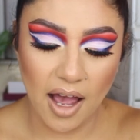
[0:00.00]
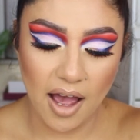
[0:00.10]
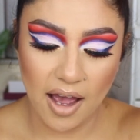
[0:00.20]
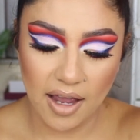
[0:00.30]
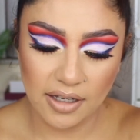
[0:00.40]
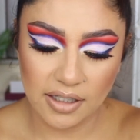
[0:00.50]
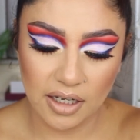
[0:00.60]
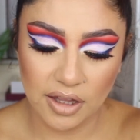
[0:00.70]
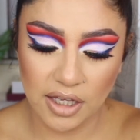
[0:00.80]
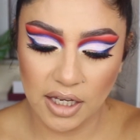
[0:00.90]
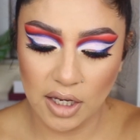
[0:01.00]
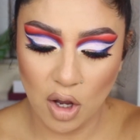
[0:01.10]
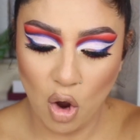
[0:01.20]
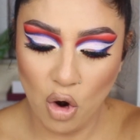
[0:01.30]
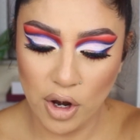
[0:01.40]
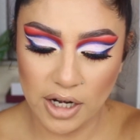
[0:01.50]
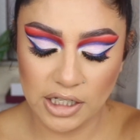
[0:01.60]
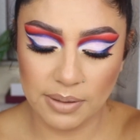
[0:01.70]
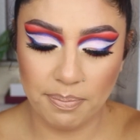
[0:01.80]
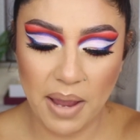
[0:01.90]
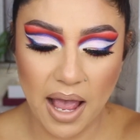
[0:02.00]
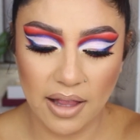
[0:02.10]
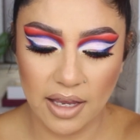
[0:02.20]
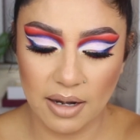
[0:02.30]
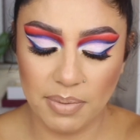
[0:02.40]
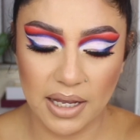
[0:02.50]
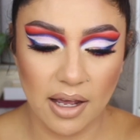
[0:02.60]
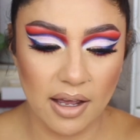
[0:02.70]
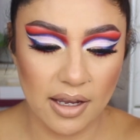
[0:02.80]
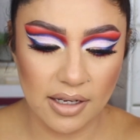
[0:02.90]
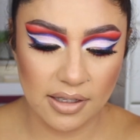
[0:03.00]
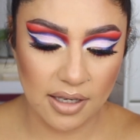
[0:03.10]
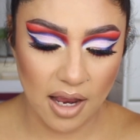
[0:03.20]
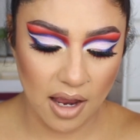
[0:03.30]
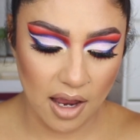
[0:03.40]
got the orange palette because